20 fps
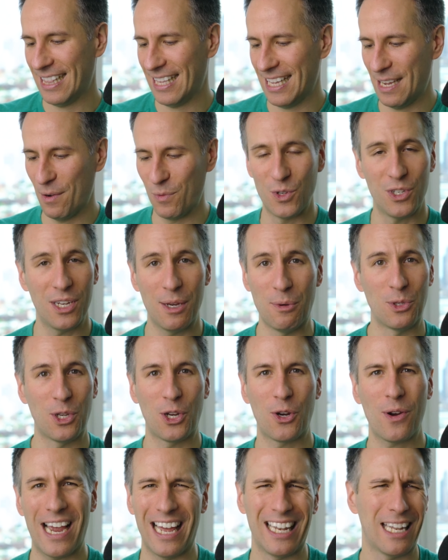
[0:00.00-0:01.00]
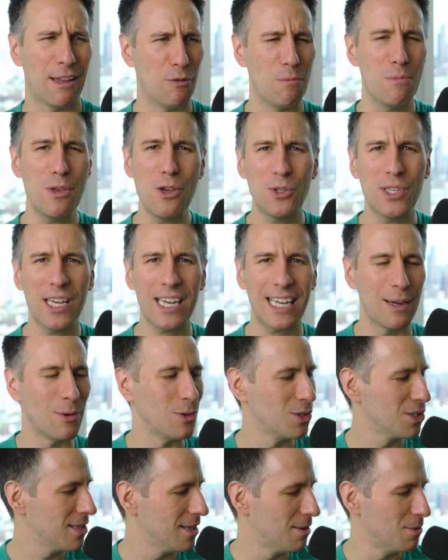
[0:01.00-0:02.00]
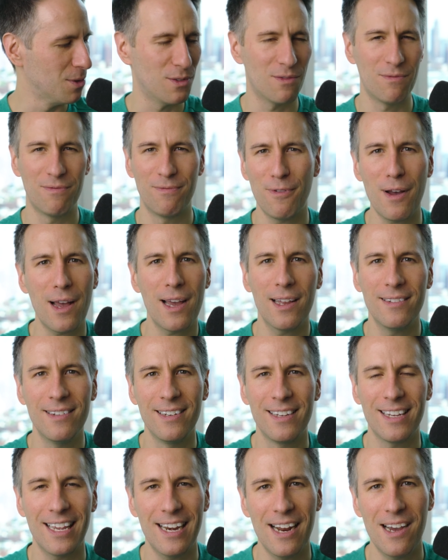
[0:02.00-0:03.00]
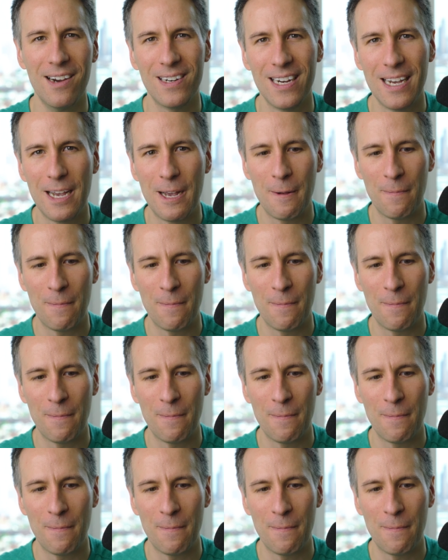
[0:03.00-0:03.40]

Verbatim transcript: It was it was a great. I loved the music. It was it was fun. You know.